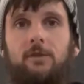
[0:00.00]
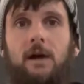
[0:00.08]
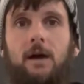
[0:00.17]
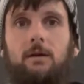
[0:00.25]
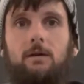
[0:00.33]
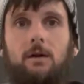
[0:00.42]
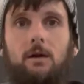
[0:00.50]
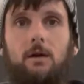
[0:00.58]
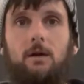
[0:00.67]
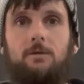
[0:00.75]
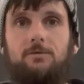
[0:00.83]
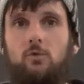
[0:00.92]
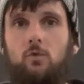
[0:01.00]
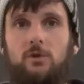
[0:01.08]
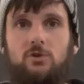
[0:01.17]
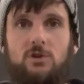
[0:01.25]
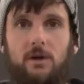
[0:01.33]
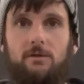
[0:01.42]
that if you
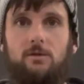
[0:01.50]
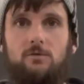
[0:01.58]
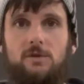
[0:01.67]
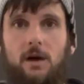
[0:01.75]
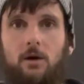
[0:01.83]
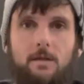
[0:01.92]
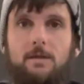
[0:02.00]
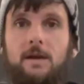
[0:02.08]
want to check those out.